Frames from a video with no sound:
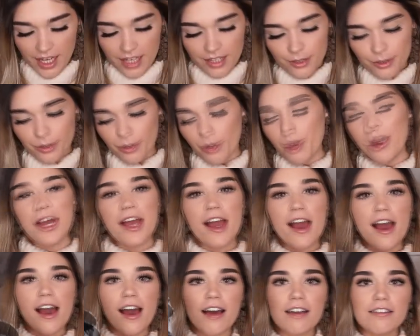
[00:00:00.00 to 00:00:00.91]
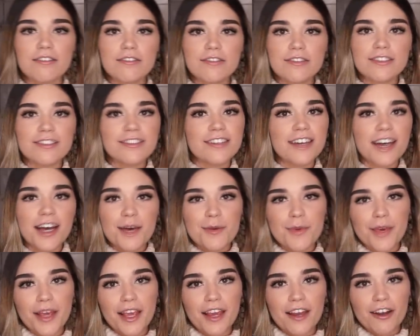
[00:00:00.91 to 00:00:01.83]
So I have a
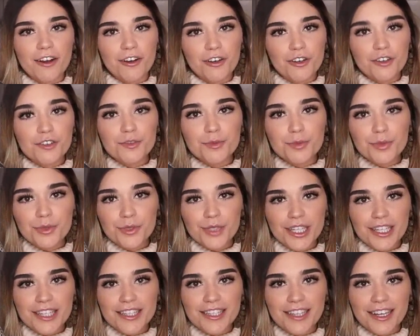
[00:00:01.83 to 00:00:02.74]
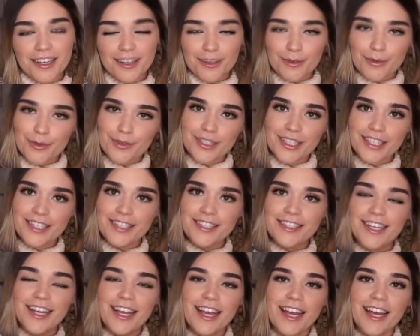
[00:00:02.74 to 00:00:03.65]
pair of booties, ankle booties,
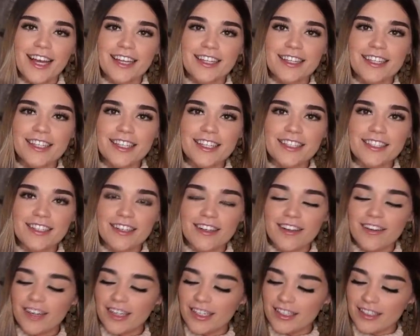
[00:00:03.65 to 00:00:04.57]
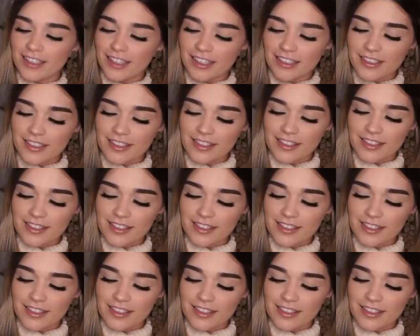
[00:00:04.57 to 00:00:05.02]
and these are in that